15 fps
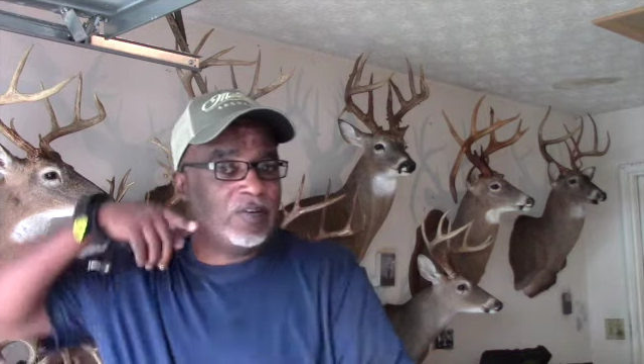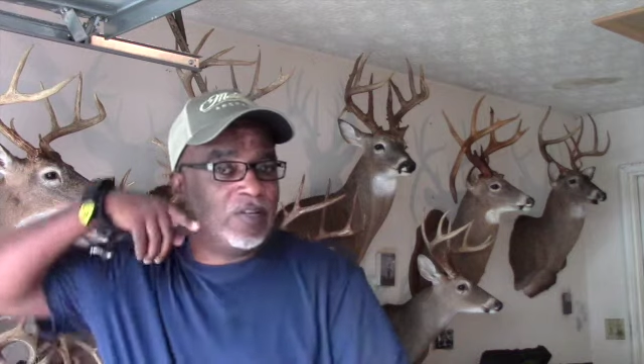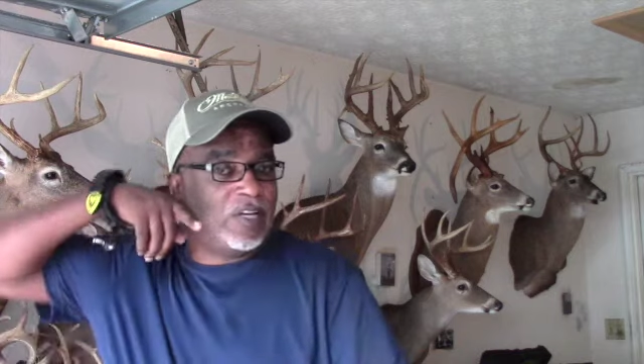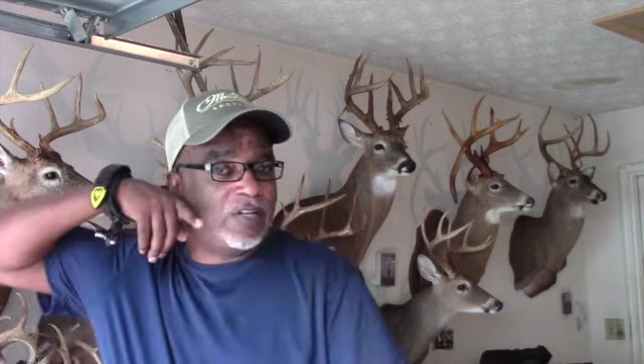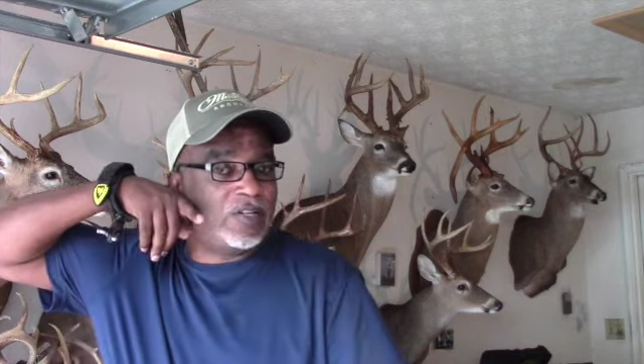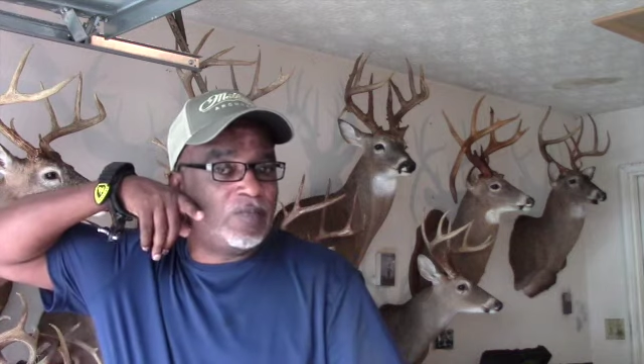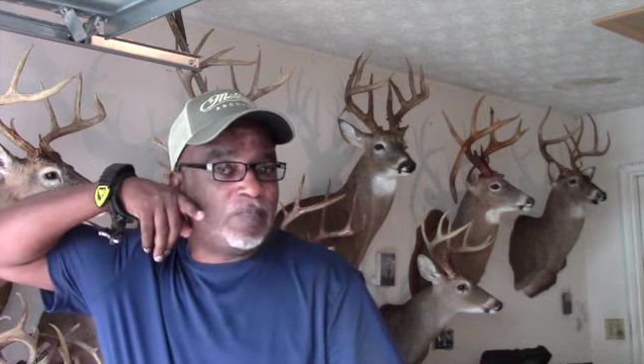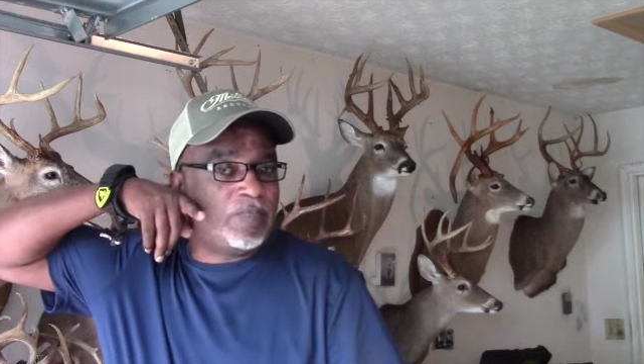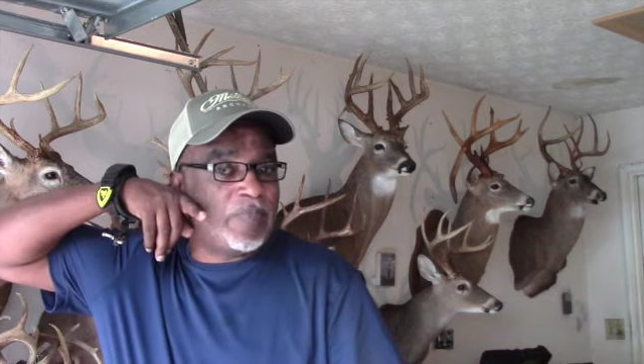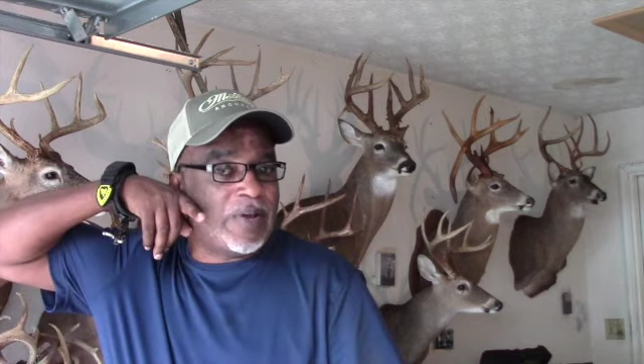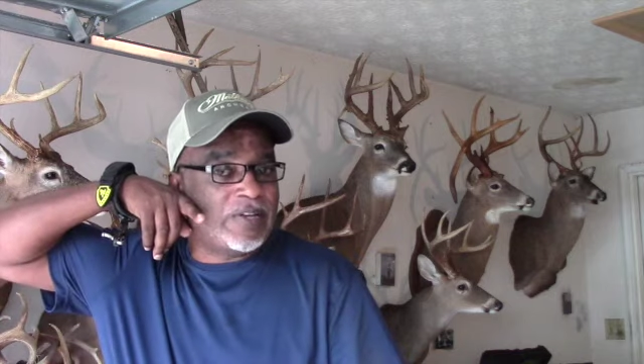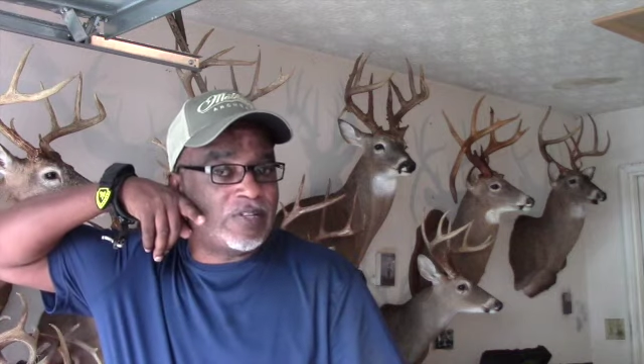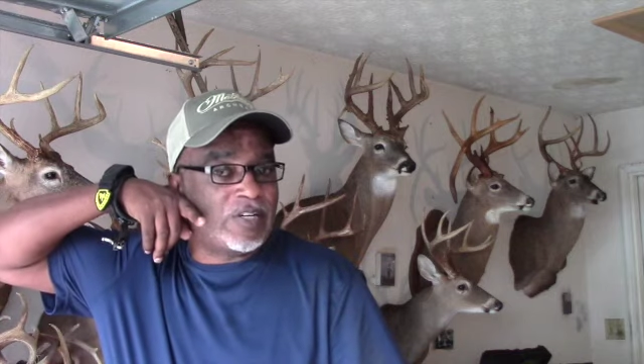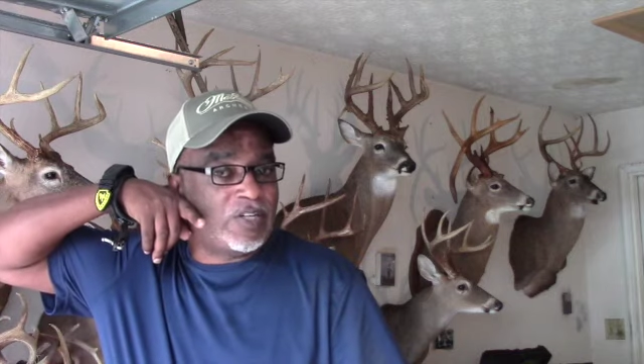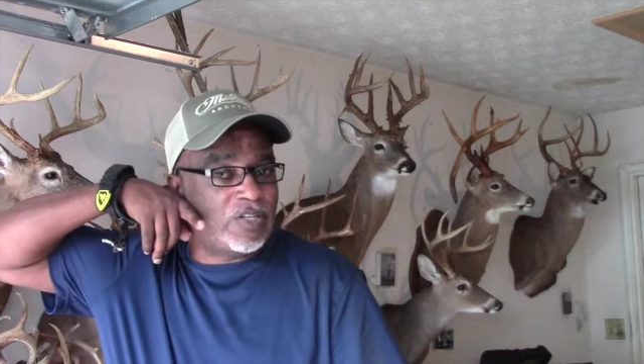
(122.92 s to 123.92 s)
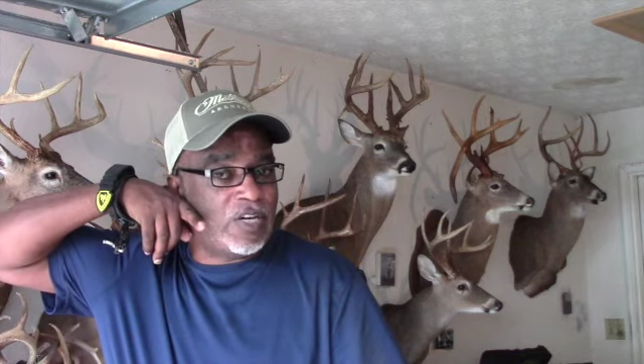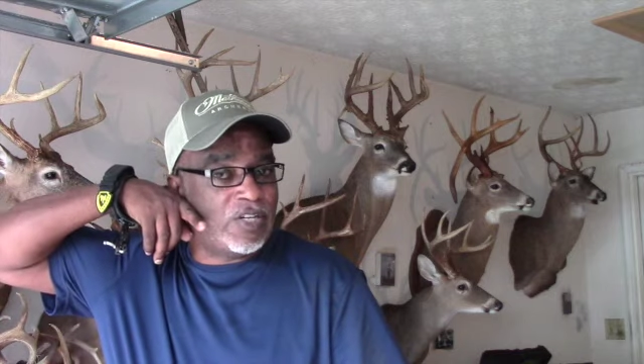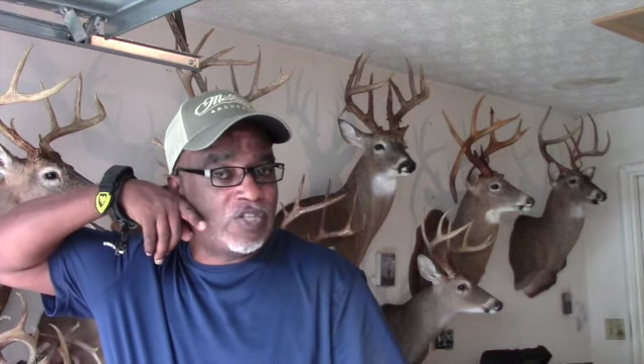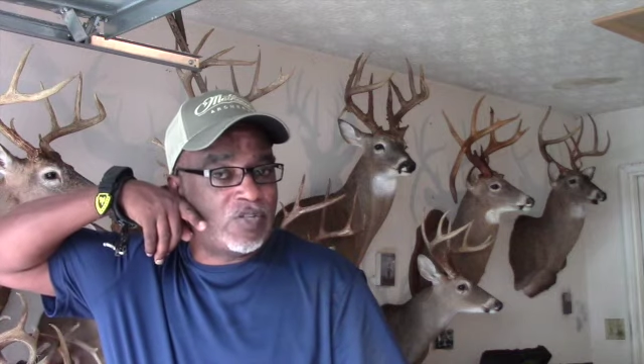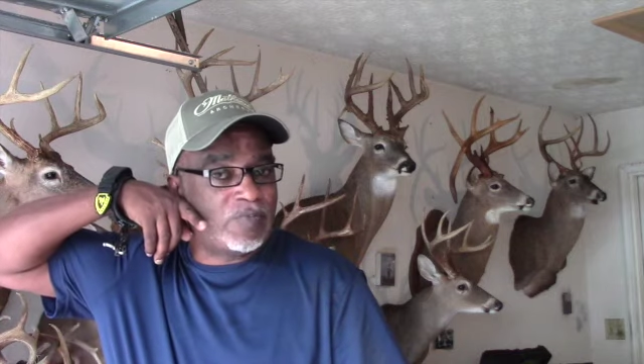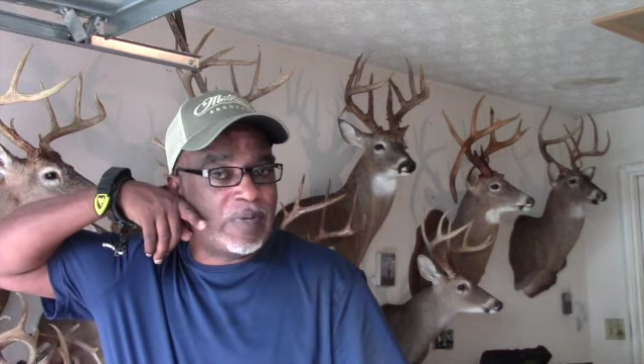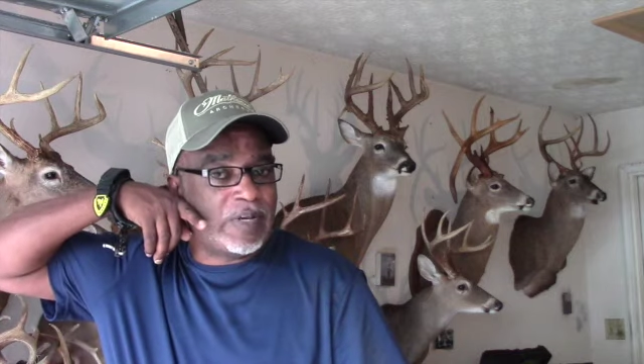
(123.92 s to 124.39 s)
it basically
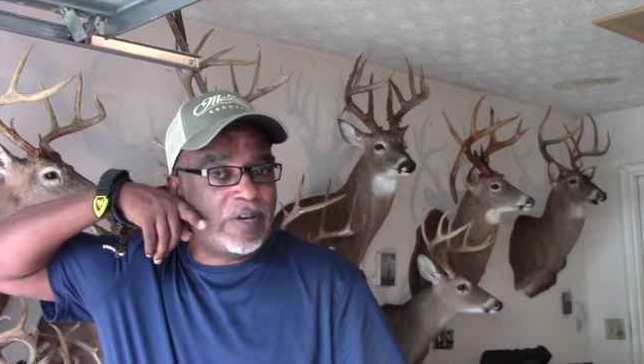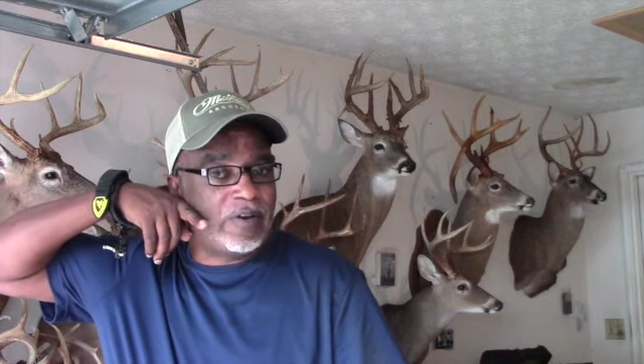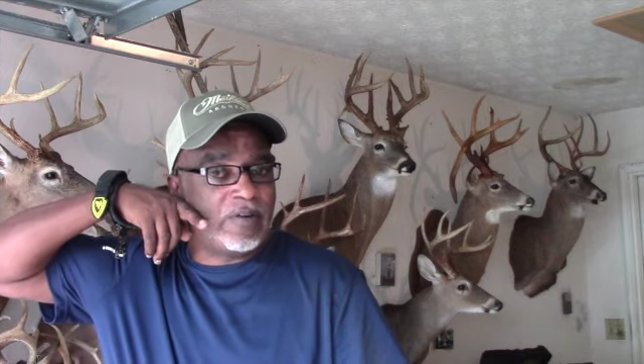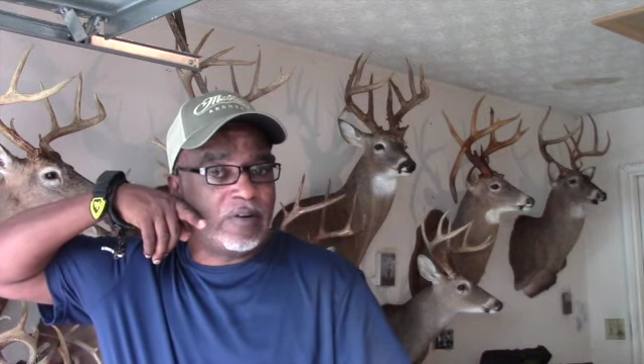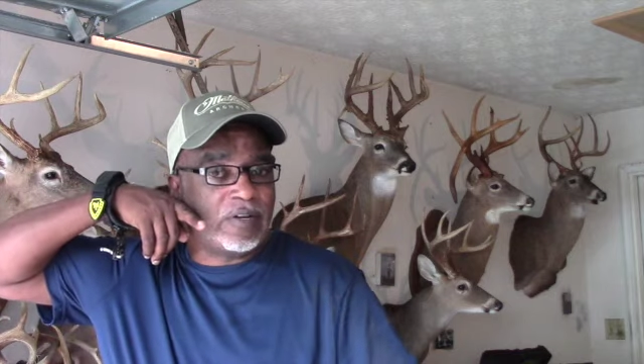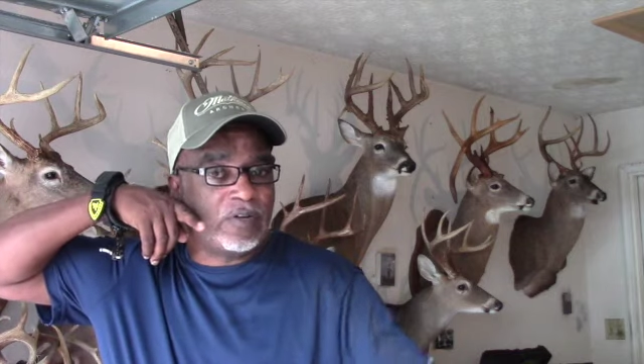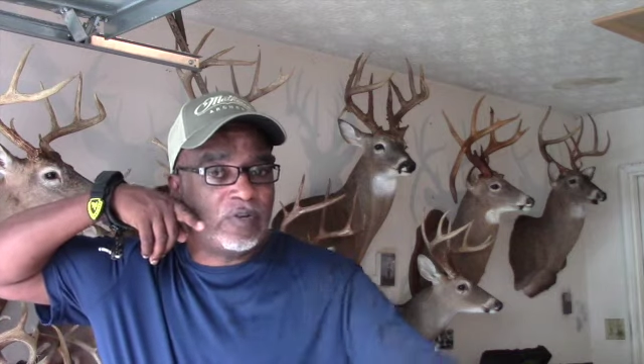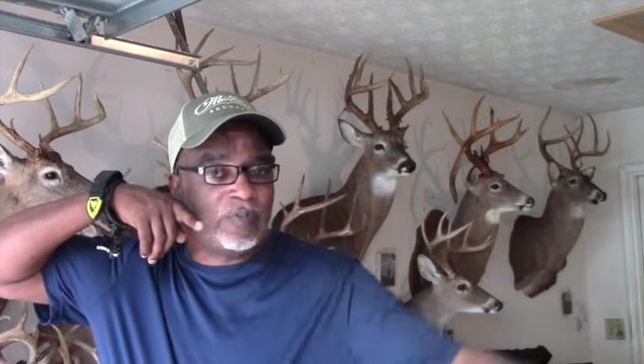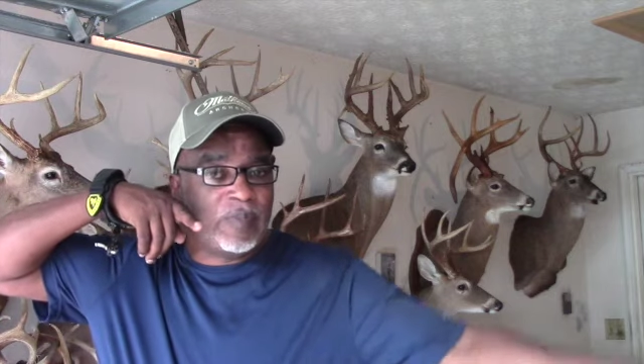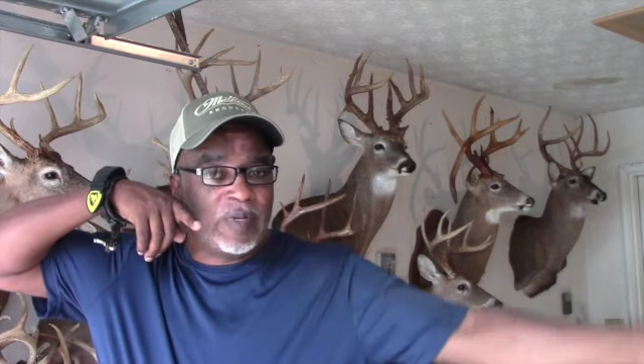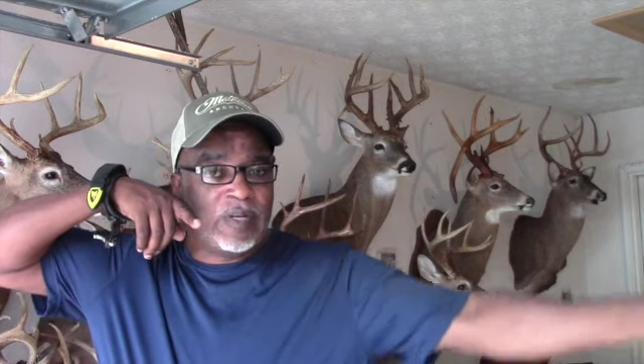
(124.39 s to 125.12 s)
touches my earlobe